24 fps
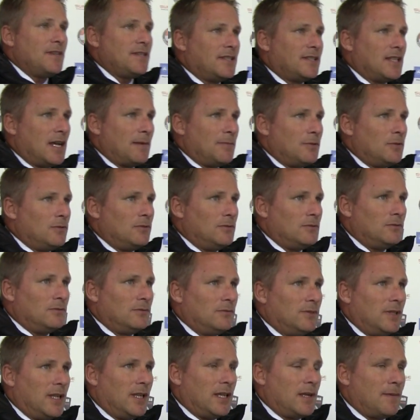is a double
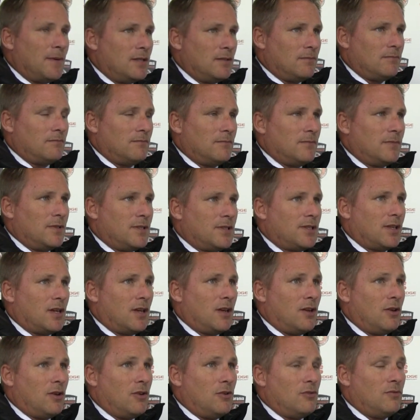ligament,
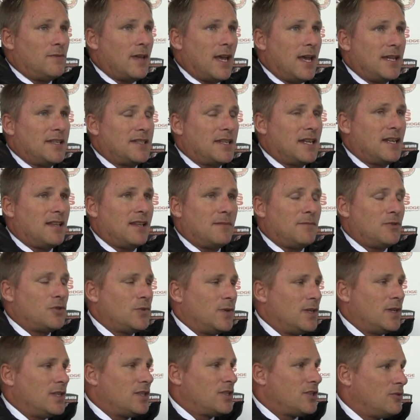so that's anything
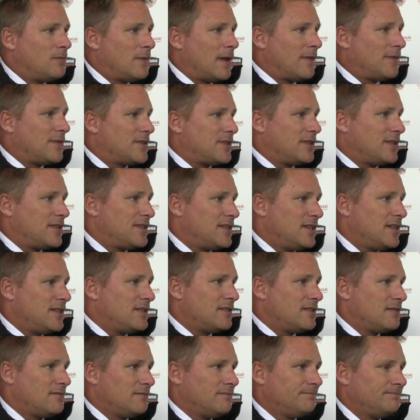between 2 months and the
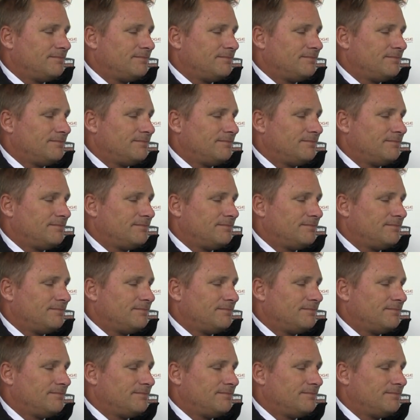season.